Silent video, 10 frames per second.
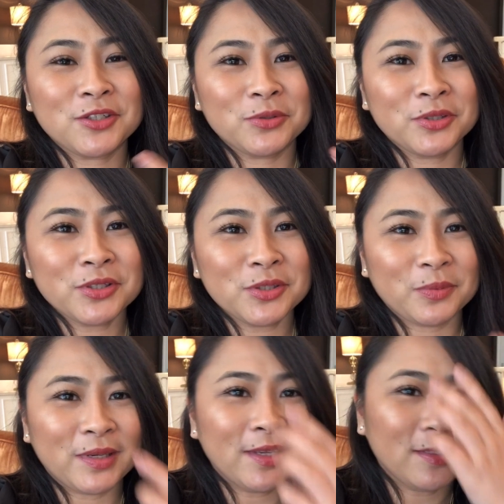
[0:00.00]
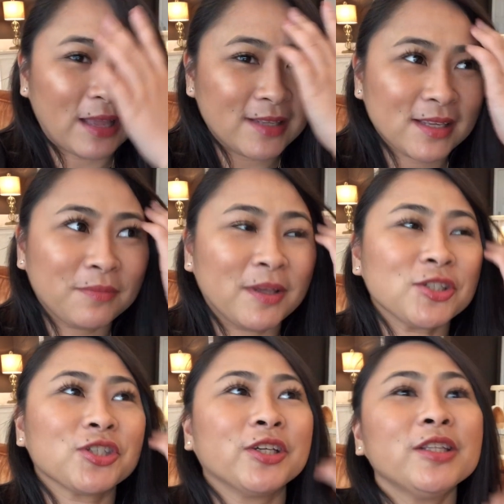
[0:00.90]
the junior suite, as I
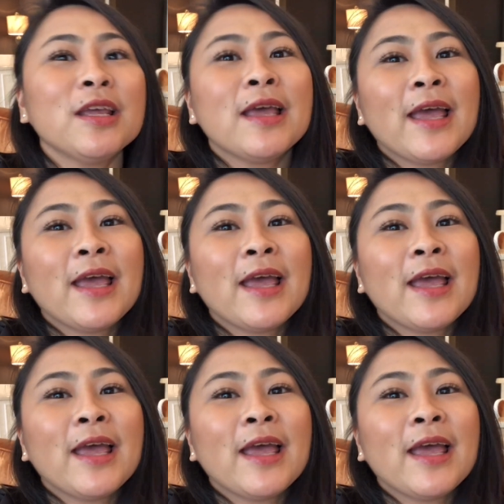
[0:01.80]
mentioned,